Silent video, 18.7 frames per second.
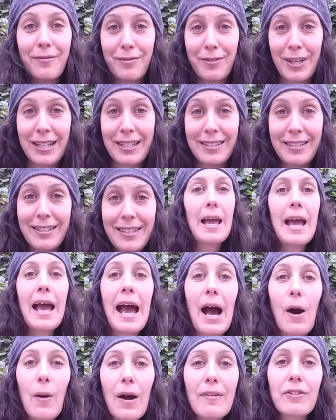different.
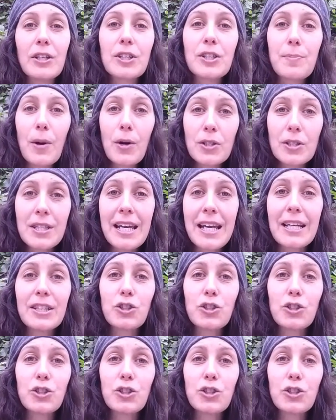However, it's mostly